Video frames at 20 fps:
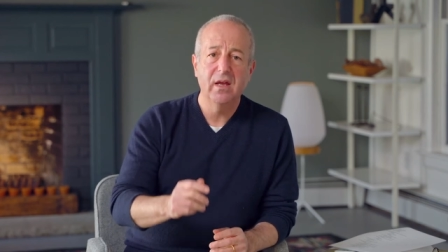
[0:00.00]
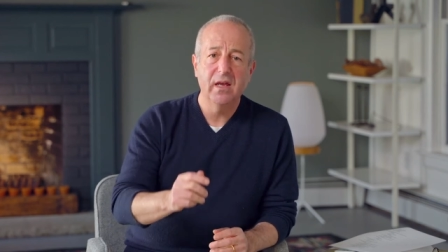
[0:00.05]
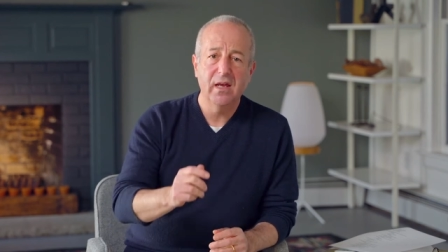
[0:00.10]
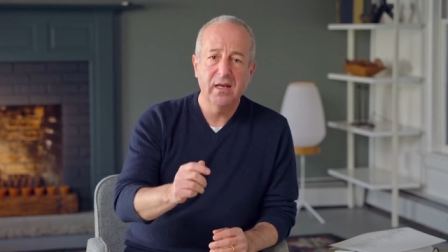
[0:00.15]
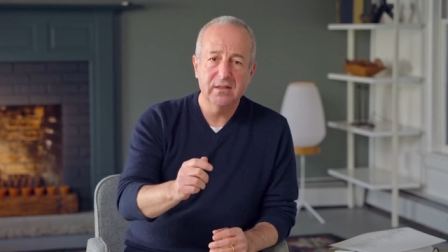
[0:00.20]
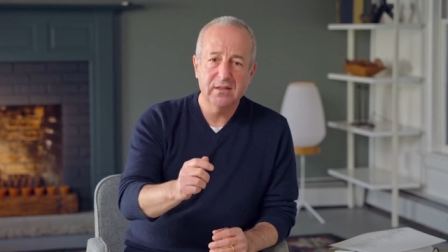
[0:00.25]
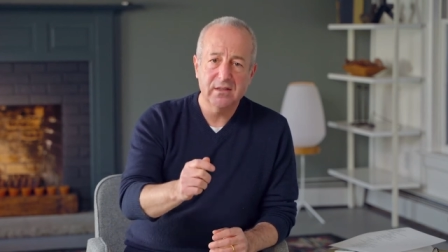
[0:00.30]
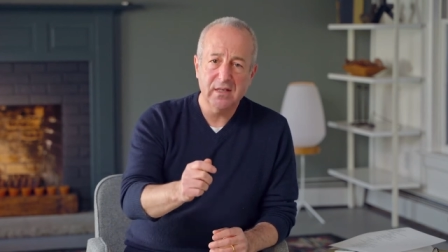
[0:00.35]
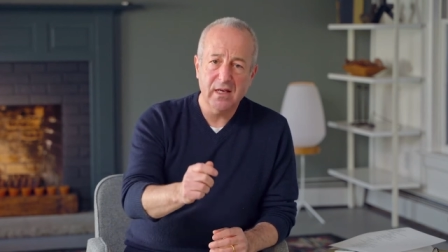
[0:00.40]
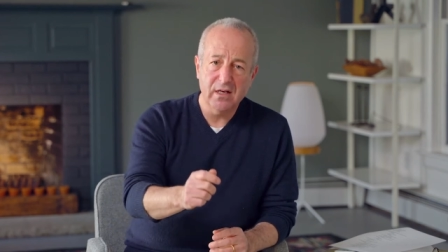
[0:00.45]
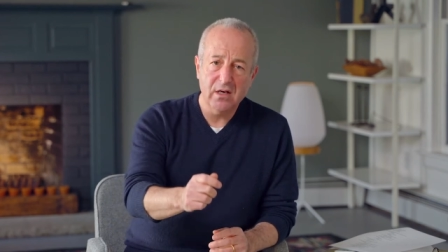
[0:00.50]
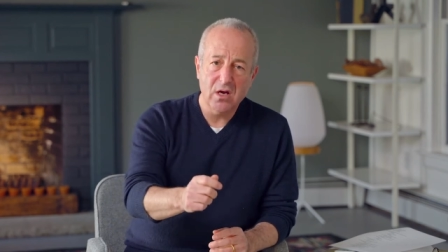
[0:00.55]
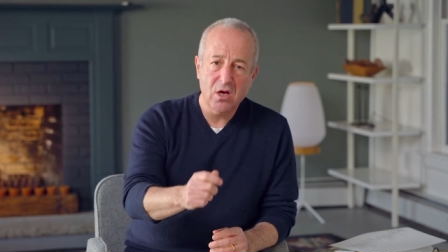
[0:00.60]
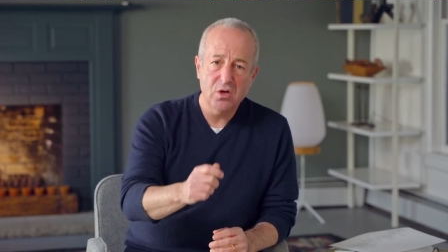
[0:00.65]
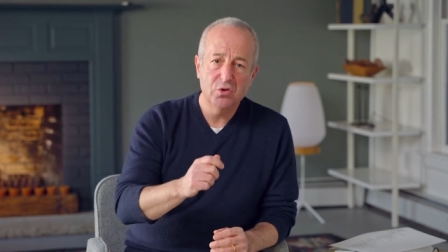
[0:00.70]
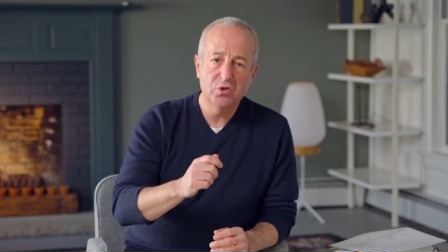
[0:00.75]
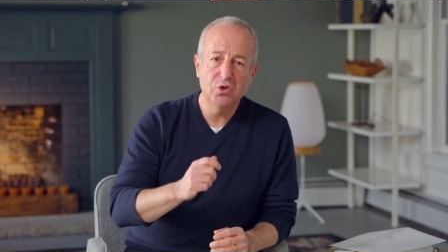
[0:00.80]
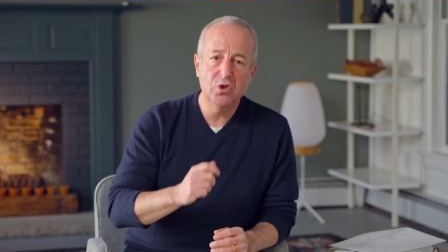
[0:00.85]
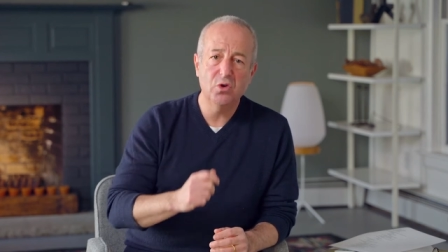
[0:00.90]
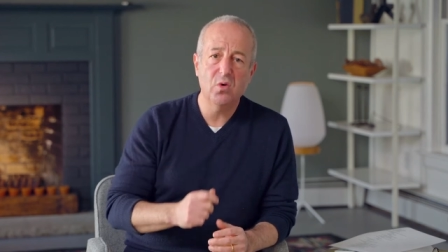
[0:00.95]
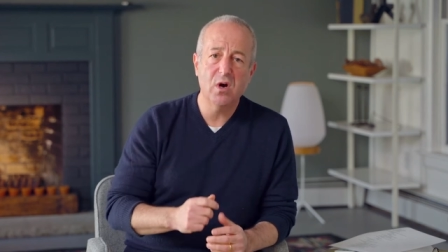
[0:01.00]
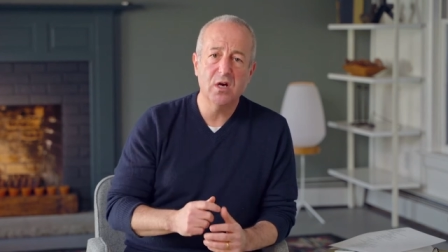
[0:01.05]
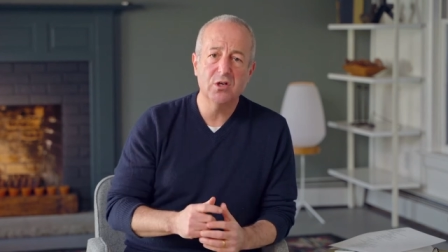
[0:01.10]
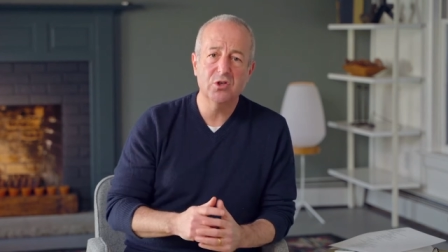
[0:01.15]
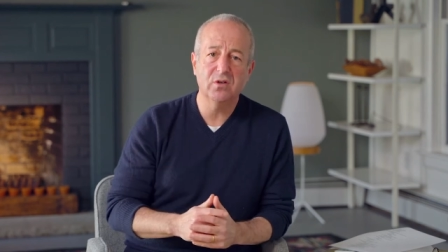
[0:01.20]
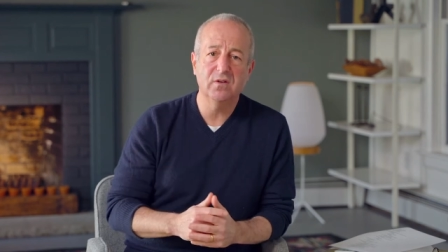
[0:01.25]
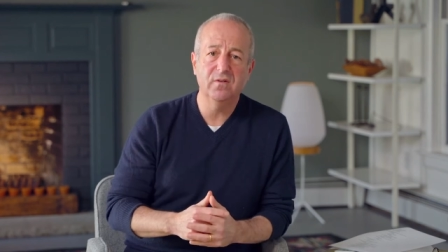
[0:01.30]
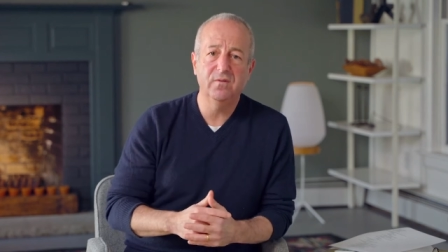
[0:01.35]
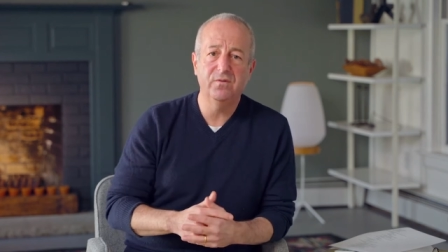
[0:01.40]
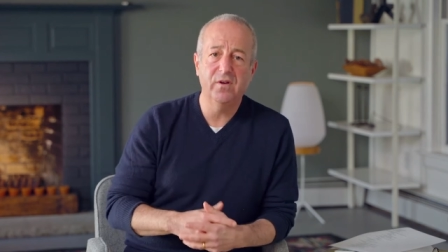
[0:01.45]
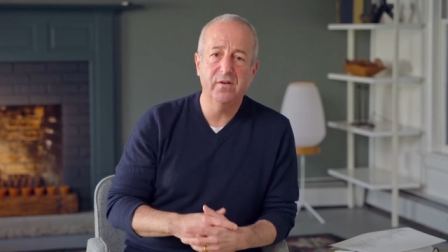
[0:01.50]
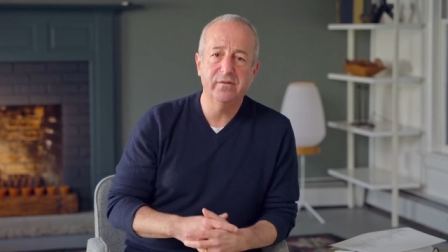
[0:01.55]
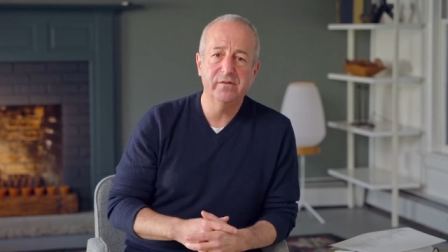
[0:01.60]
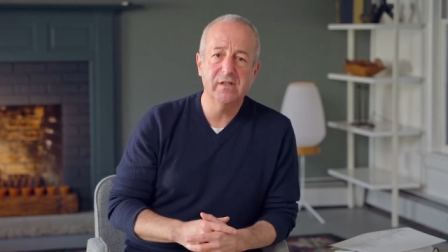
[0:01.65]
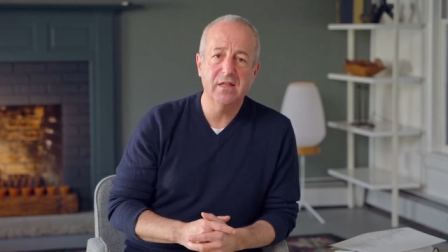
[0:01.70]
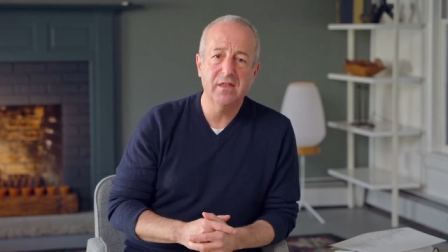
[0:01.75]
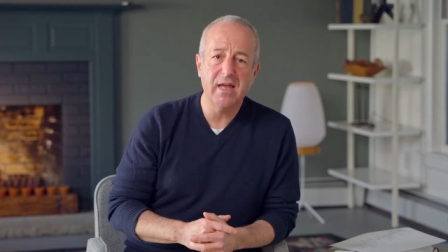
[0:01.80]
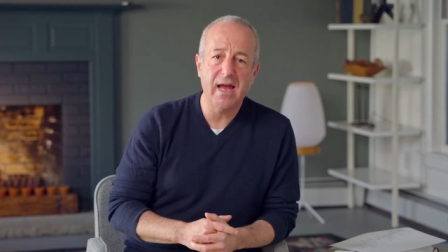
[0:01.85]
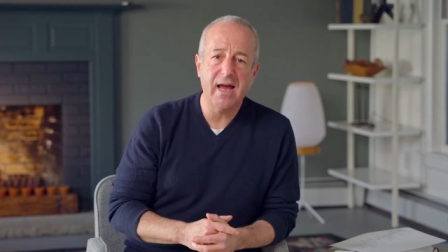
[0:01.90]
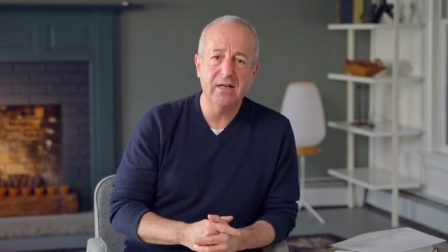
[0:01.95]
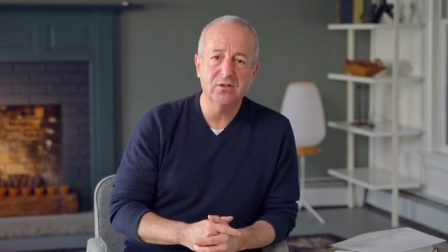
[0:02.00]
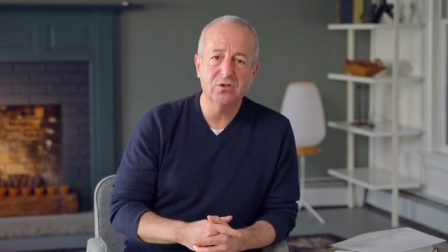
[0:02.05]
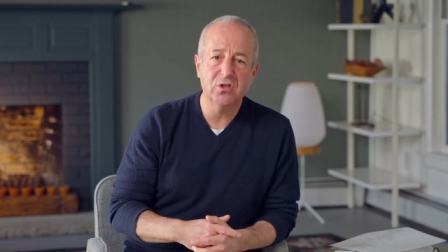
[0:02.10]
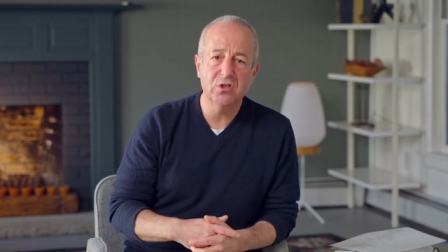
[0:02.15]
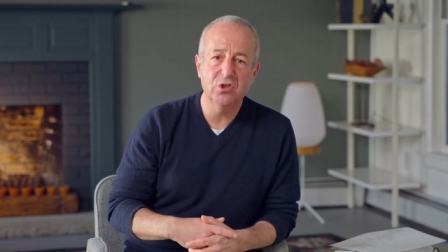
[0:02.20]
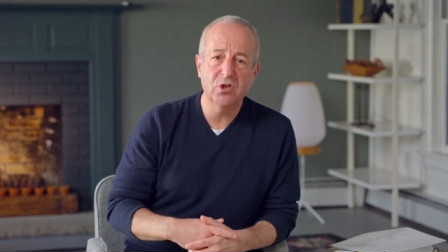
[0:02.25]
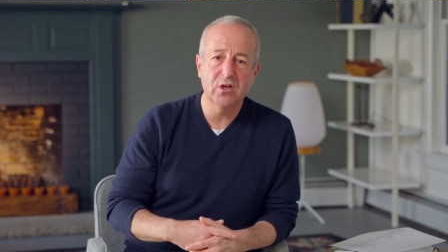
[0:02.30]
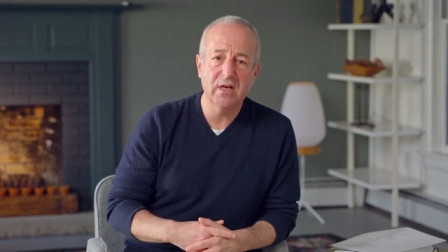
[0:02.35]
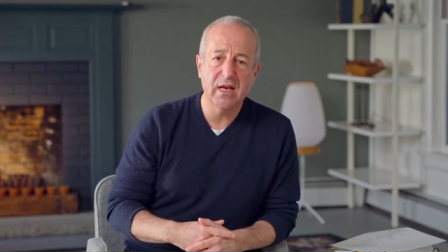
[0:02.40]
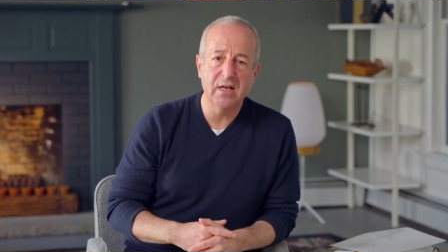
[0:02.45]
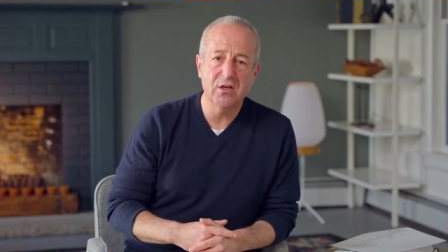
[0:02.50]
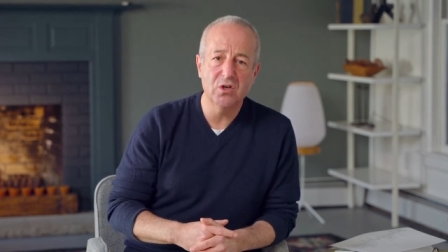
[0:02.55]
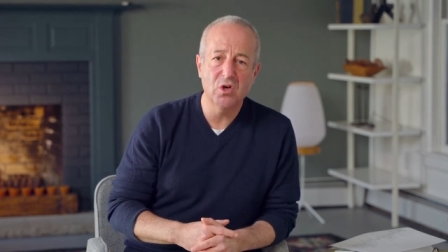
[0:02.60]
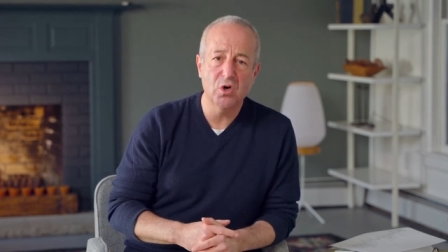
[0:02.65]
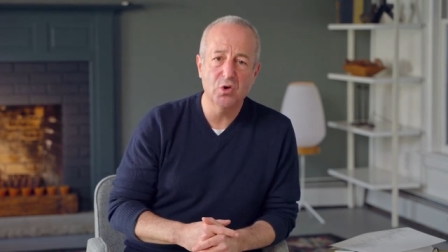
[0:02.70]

and said 250,000 you get no